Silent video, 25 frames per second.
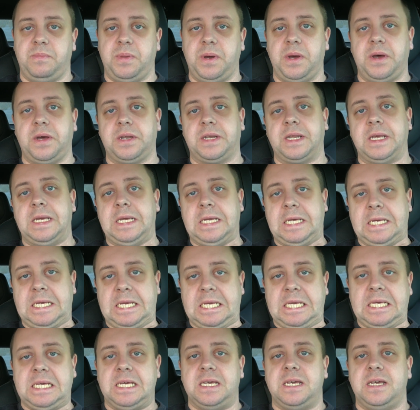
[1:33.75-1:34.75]
But
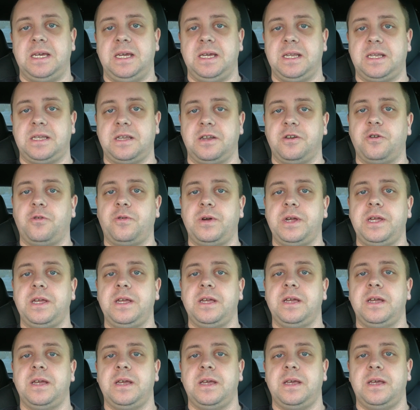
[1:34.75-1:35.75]
it's
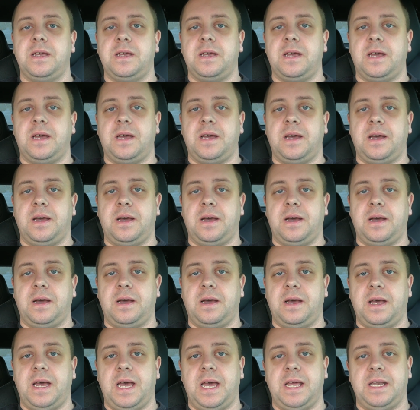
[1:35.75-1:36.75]
annoying.
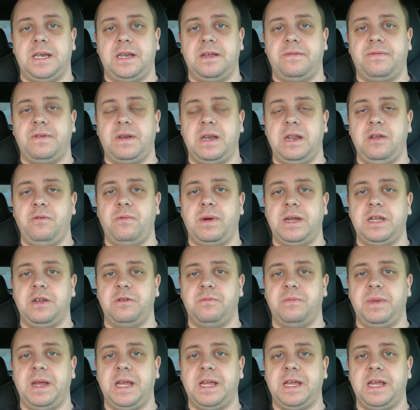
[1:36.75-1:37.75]
And definitely when
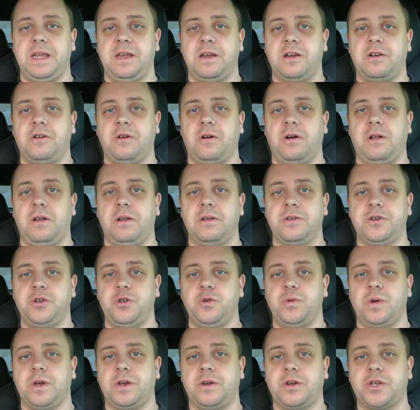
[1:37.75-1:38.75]
you're making a call
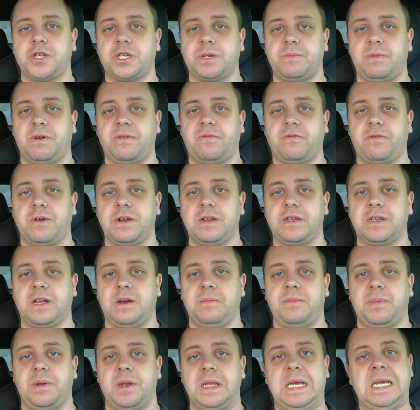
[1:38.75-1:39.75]
to a customer, for
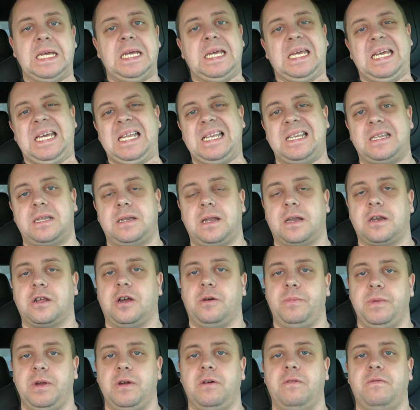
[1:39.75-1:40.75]
example, it's not
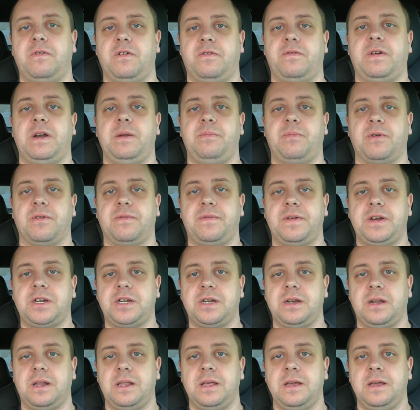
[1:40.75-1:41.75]
coming over very
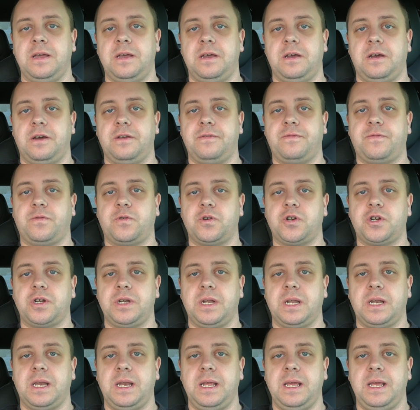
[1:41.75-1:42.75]
professional,
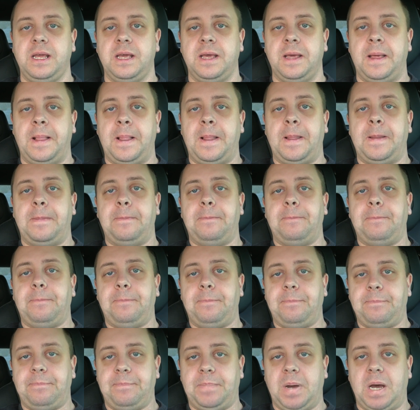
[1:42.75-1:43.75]
unfortunately,
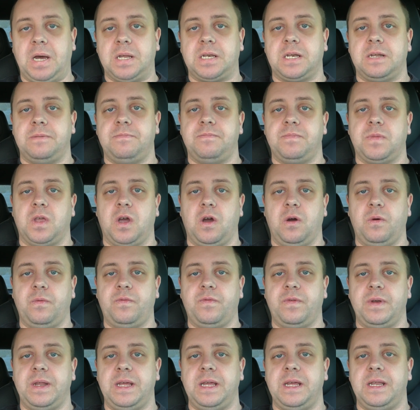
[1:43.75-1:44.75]
but
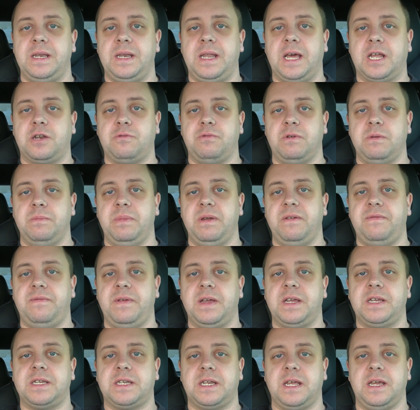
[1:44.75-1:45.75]
hopefully that will be
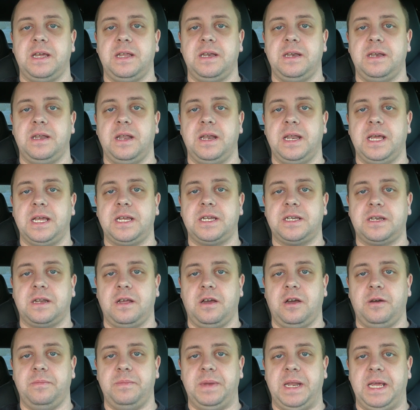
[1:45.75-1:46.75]
fixed in the next
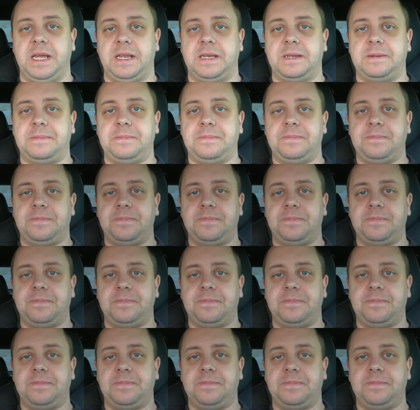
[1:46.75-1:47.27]
update.